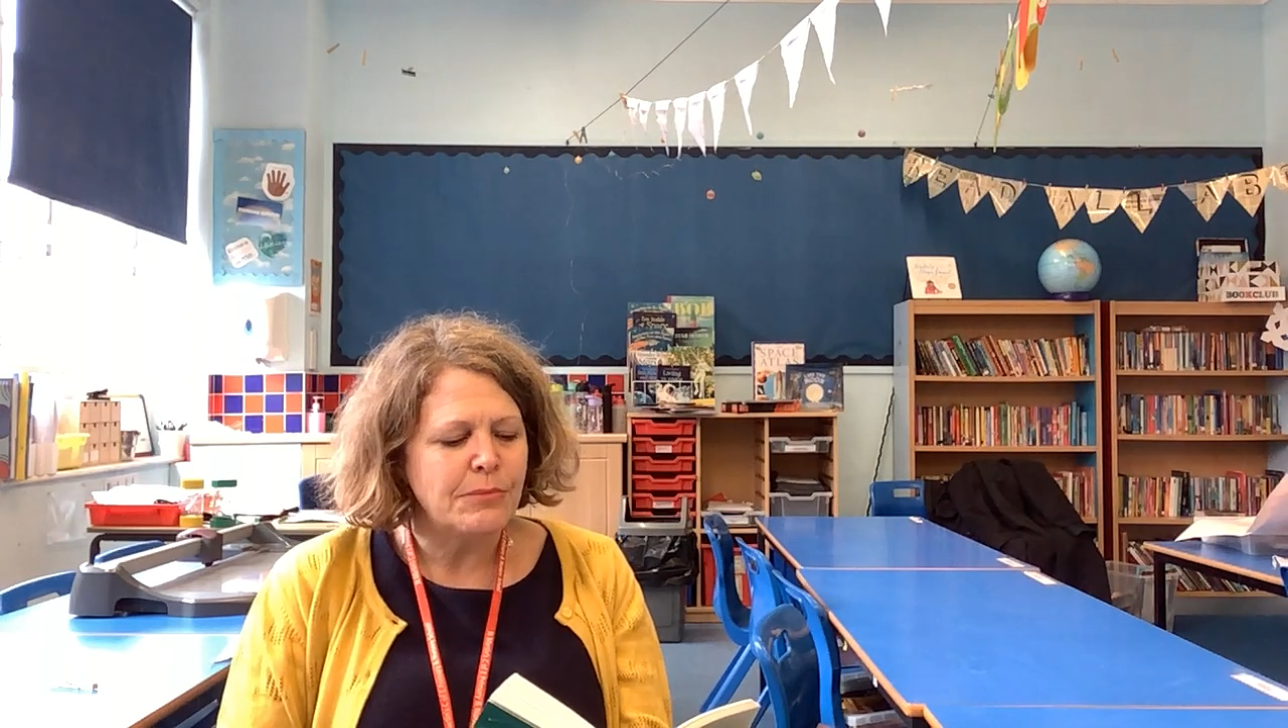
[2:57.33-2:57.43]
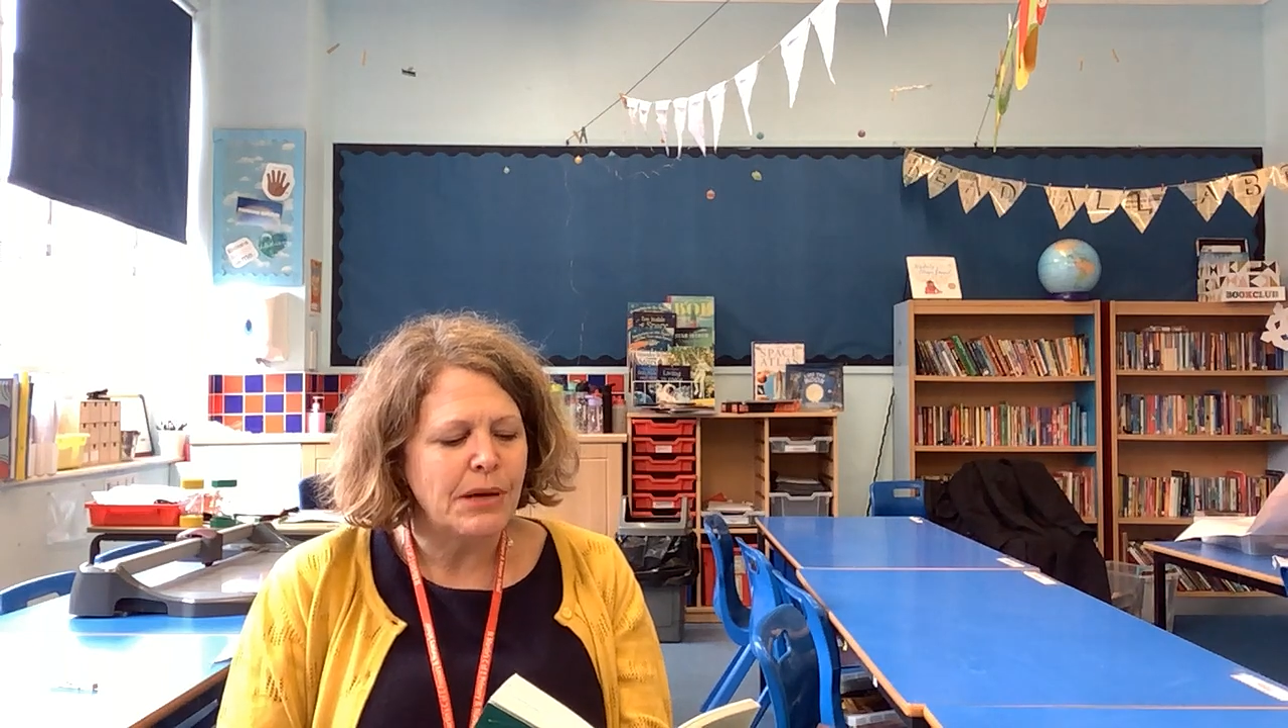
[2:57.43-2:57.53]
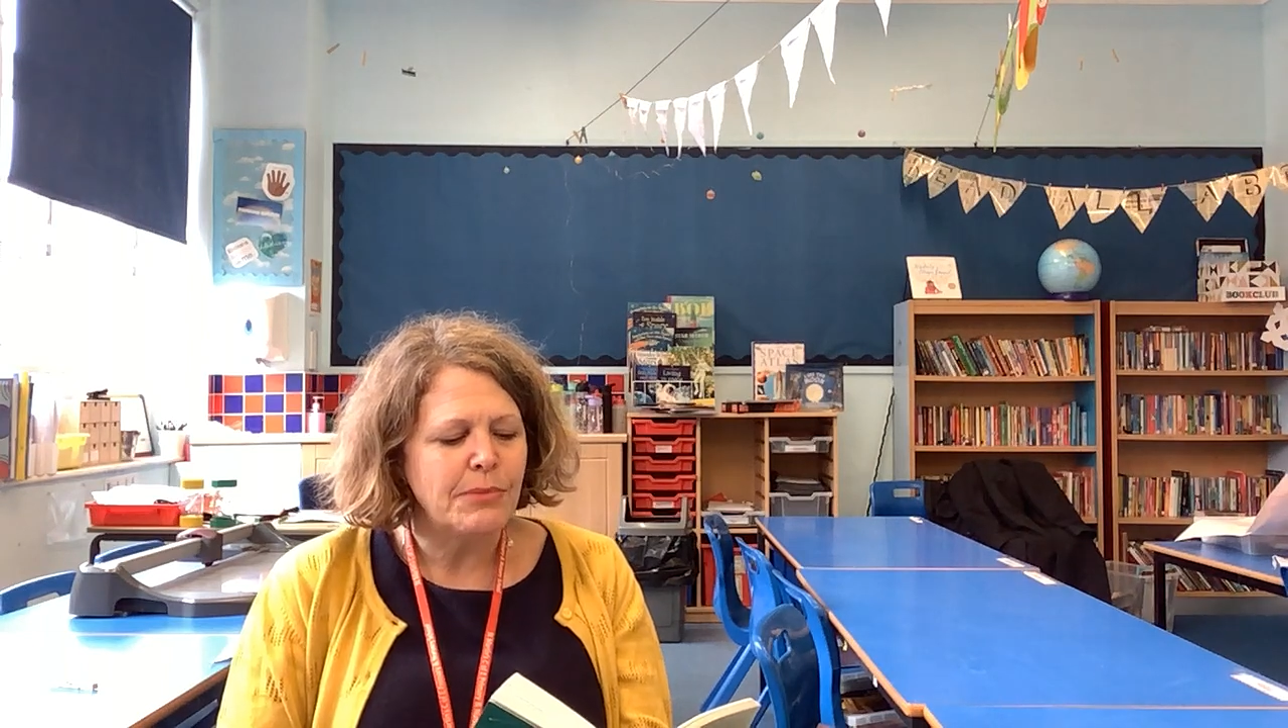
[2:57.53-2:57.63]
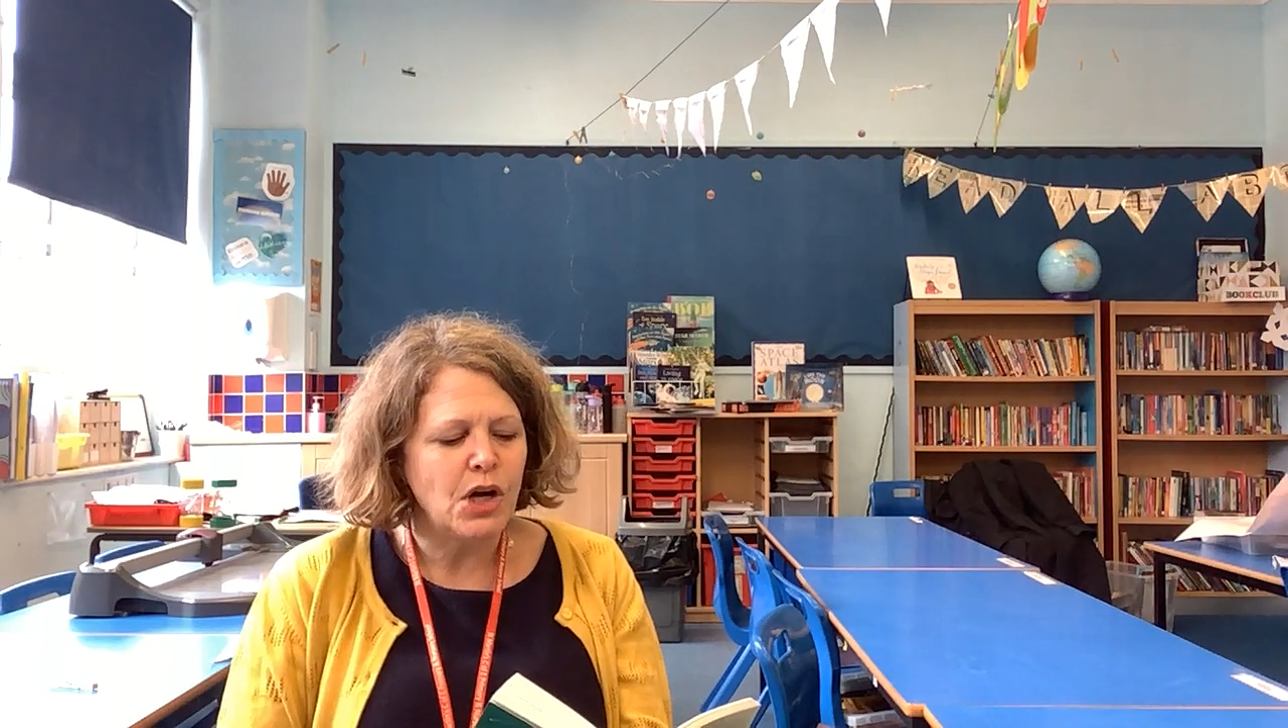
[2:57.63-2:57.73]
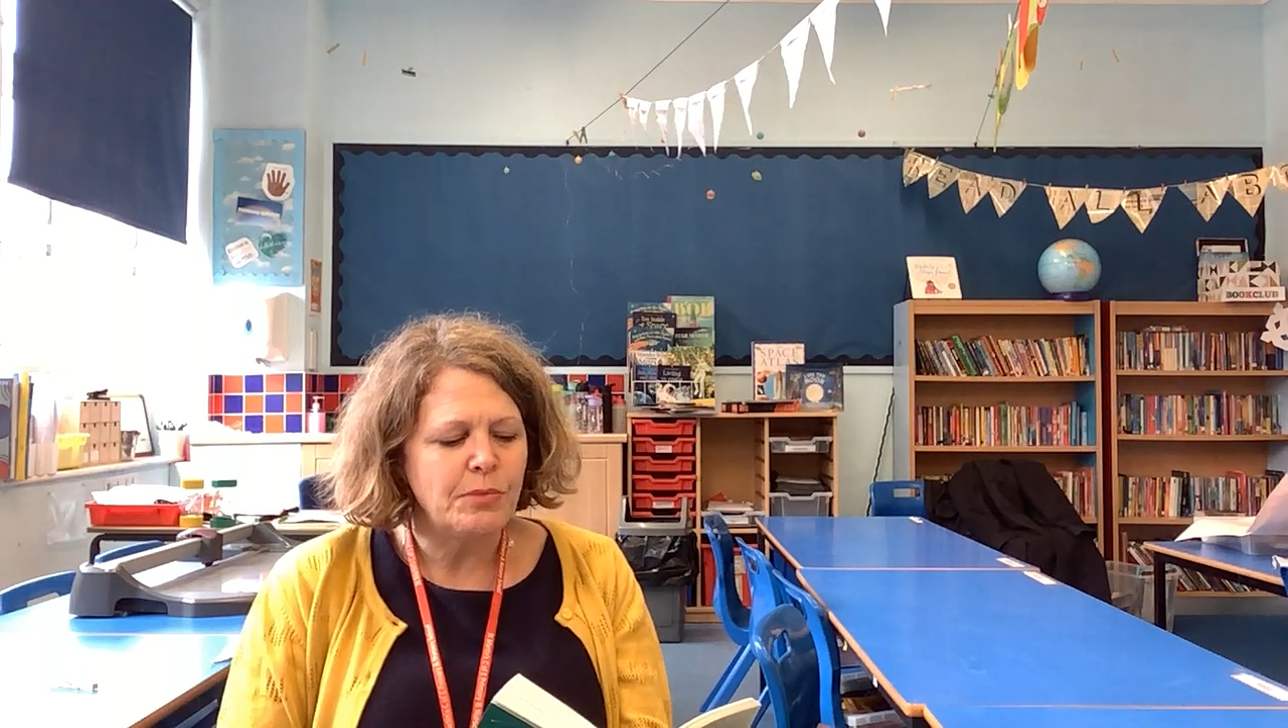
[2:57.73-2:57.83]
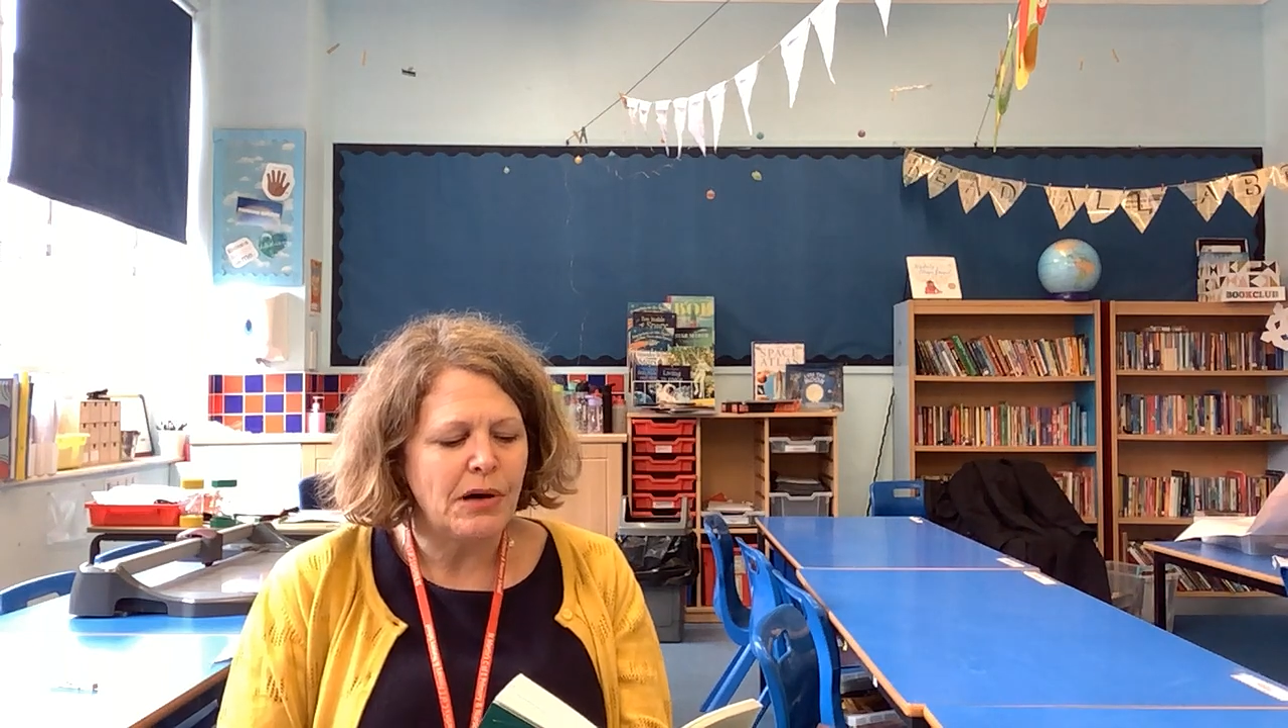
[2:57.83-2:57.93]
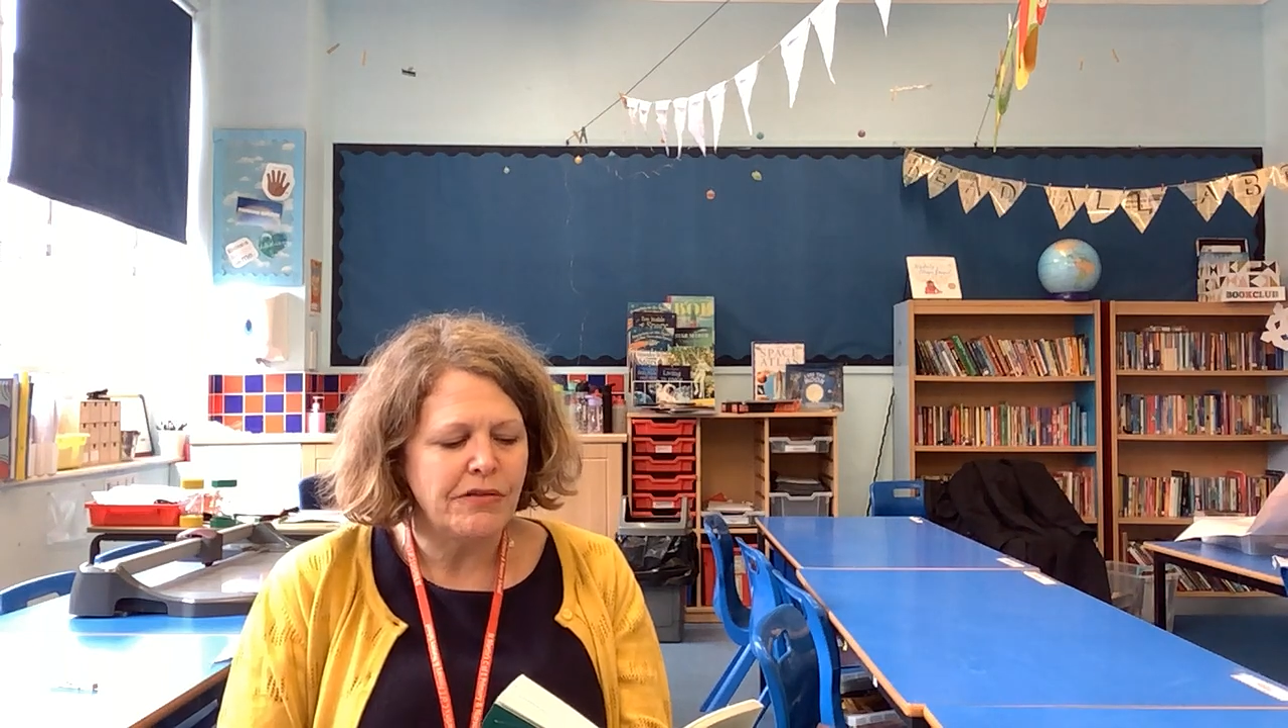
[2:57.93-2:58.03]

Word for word: my mobile